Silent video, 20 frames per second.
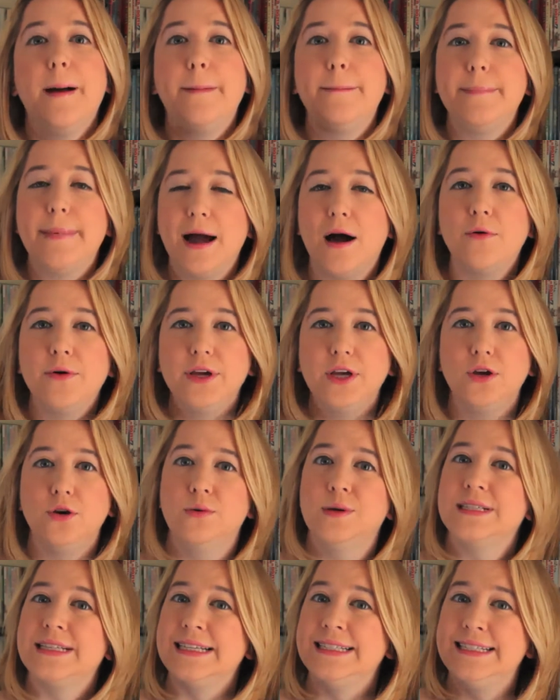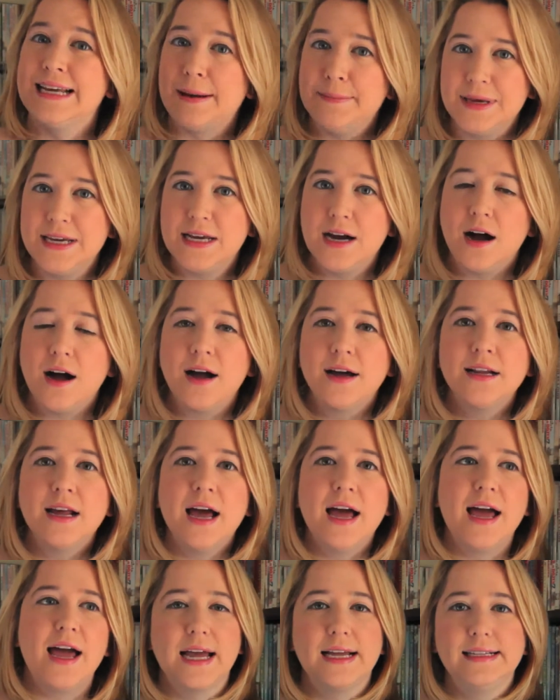Maui, who is a demigod,
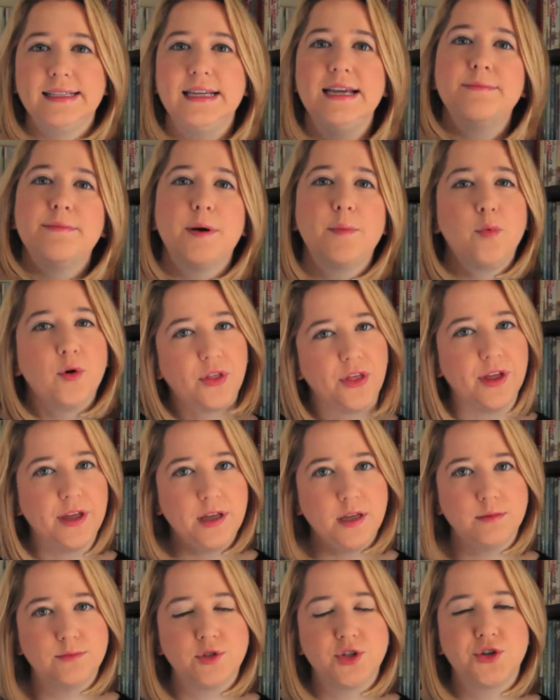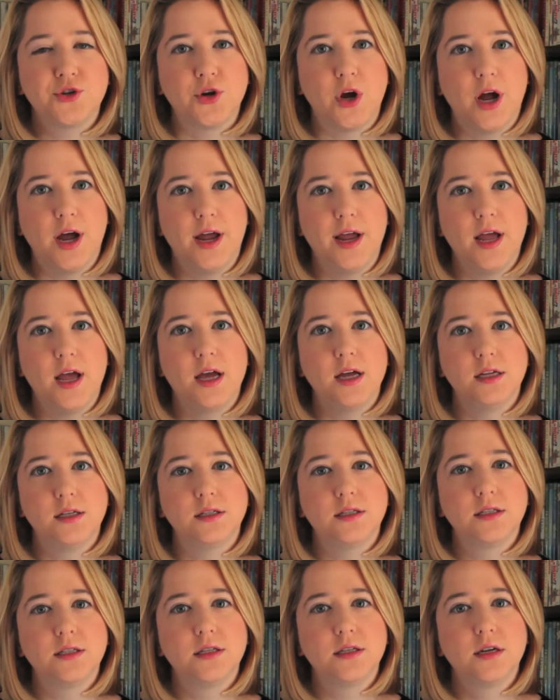and team up with him to try
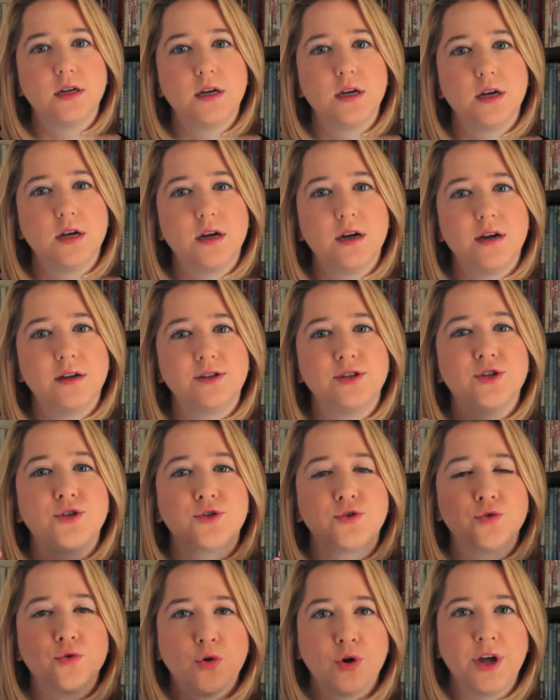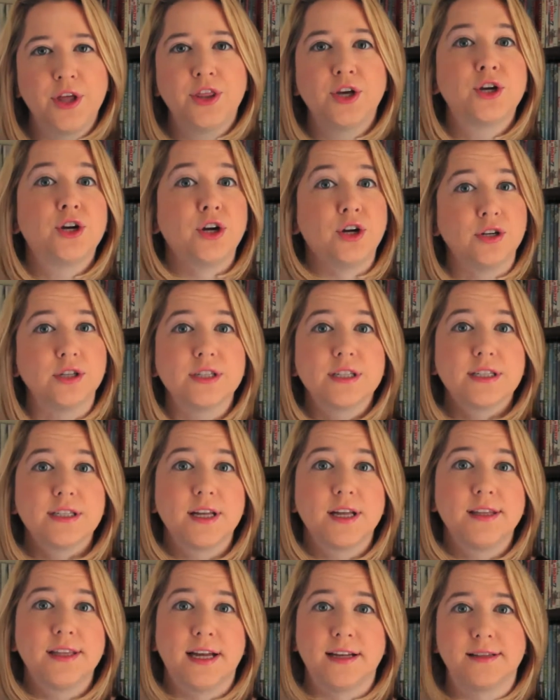and destroy the curse
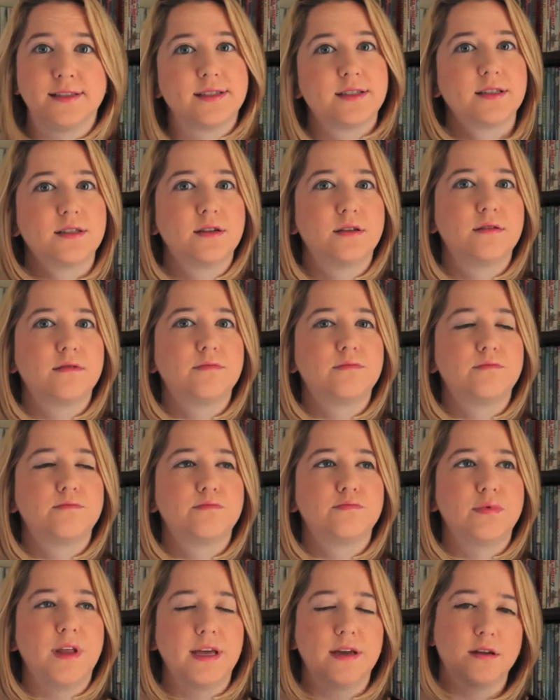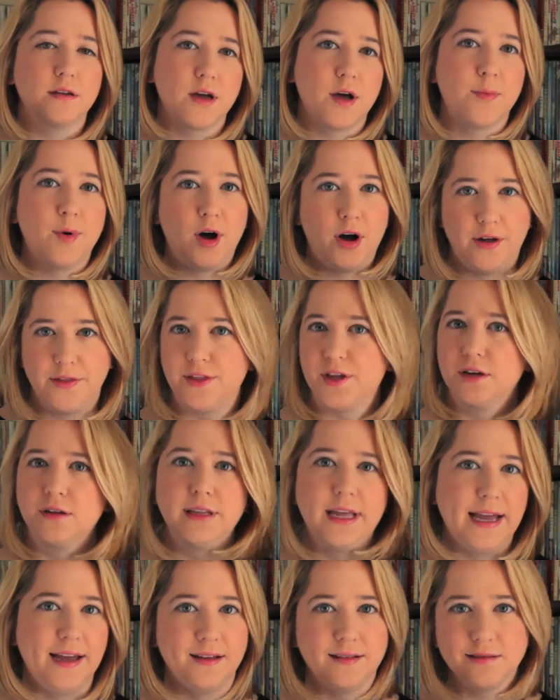that's like upon their
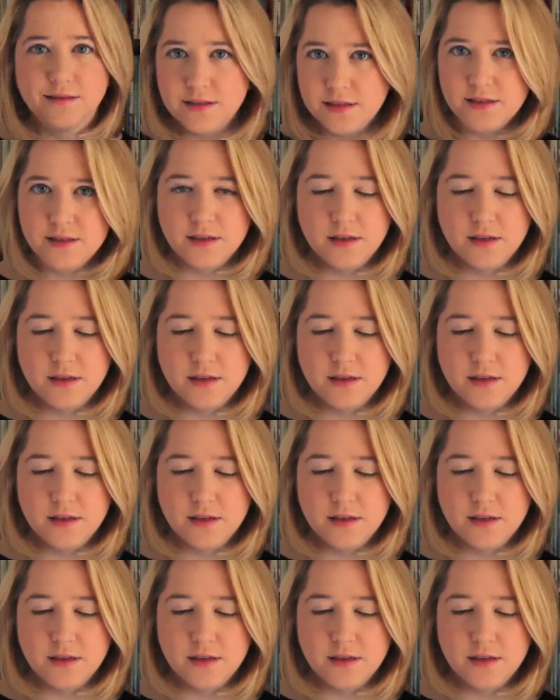lands.